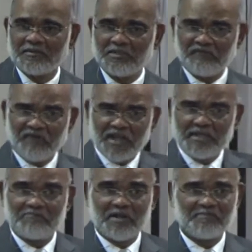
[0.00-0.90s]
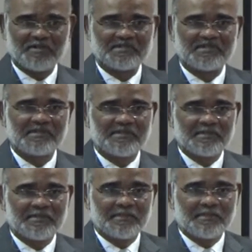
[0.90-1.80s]
Divine purpose,
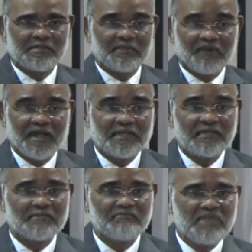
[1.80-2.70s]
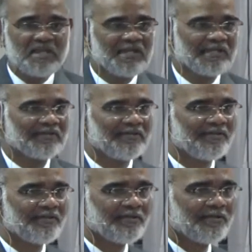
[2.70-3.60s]
divine meaning
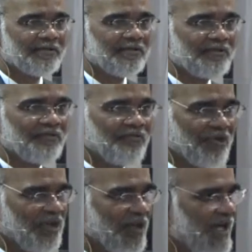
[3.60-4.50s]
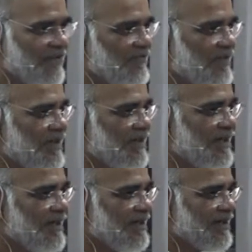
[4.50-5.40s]
for your life
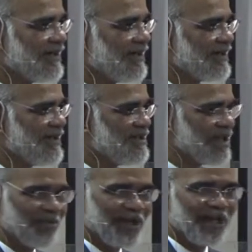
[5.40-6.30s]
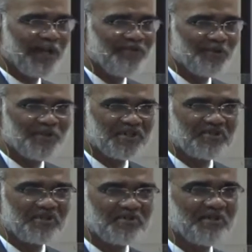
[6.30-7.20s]
that will allow you this
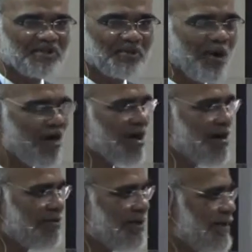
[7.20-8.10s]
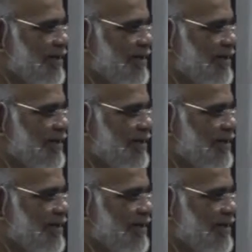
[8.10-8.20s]
Christmas to walk out